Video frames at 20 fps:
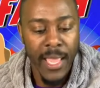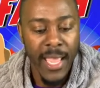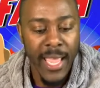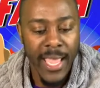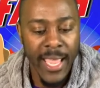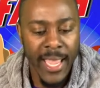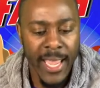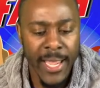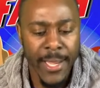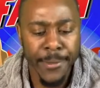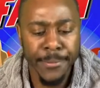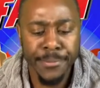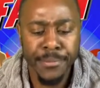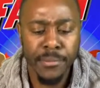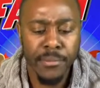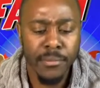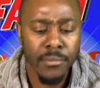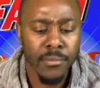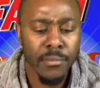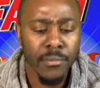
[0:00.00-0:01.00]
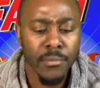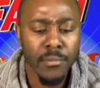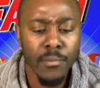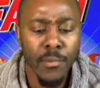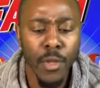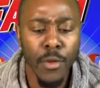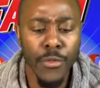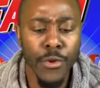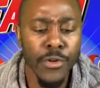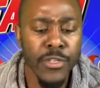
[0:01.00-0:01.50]
And
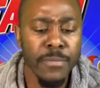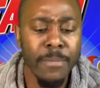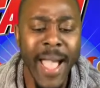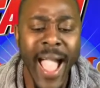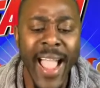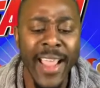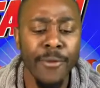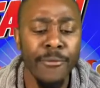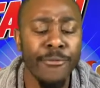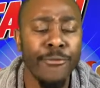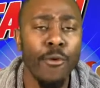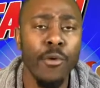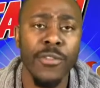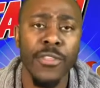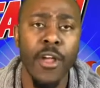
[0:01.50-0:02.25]
there's back and forth